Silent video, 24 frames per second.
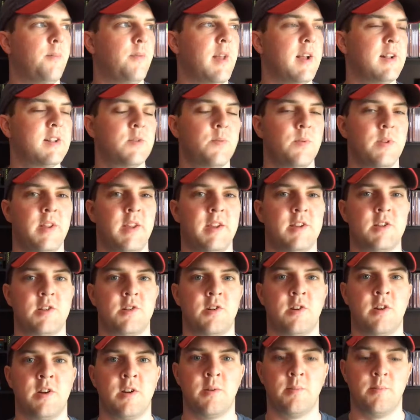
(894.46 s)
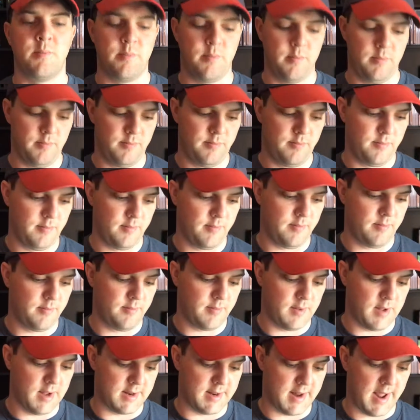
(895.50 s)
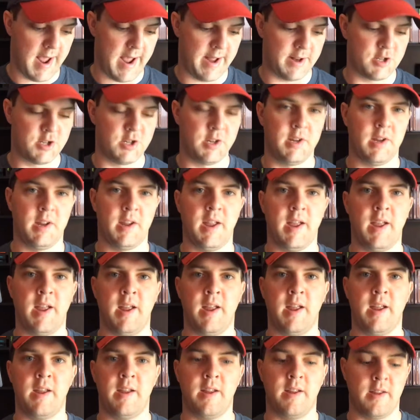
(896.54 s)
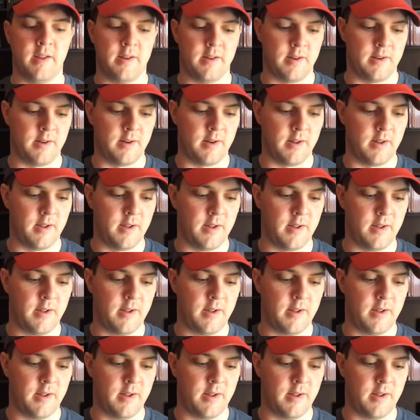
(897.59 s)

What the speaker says: that's when they started attaching an